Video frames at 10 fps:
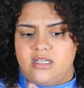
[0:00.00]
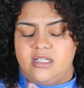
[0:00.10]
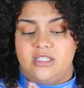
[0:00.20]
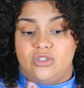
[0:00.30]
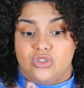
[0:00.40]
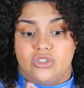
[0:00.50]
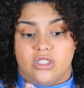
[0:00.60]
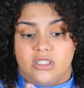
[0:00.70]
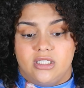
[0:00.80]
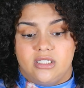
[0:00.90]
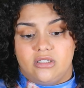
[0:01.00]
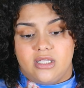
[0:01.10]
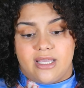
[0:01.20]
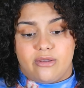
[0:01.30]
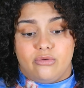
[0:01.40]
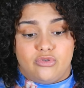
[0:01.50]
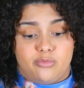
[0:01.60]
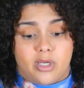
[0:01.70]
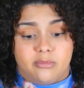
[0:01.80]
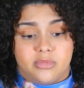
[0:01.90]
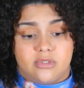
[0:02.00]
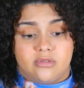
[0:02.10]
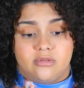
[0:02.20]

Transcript: a little shook, a little like goosebumps.